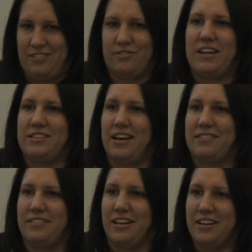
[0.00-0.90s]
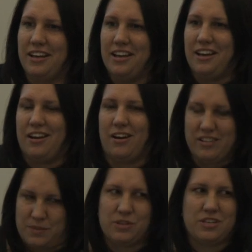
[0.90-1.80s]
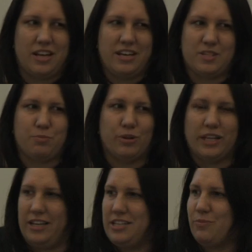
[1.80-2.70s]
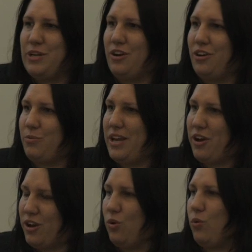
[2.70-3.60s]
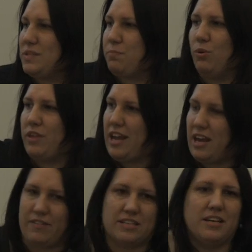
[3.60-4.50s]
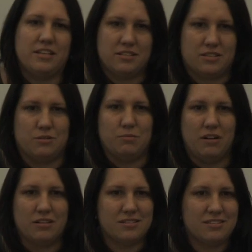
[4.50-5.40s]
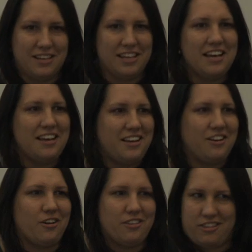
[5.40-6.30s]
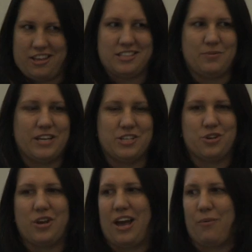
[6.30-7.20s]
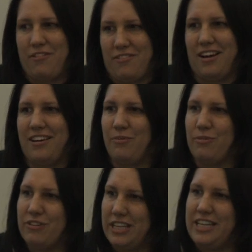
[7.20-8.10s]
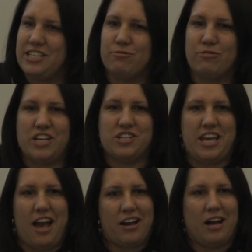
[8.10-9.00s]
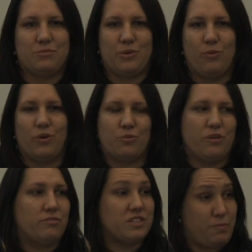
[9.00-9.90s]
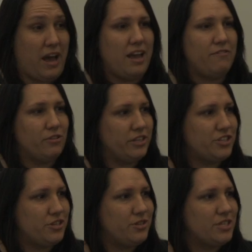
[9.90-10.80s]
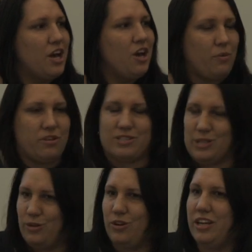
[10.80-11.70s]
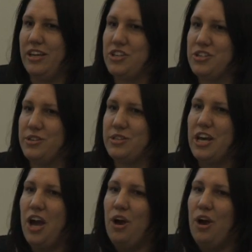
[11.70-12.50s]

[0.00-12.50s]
it's fantastic. Spontaneity is brilliant, and we know that we can always pull that out of our teacher's toolbox. You know, the things that we can do. However, really to reach the outcomes we want, whether it's behavioural issues, whether it's learning issues,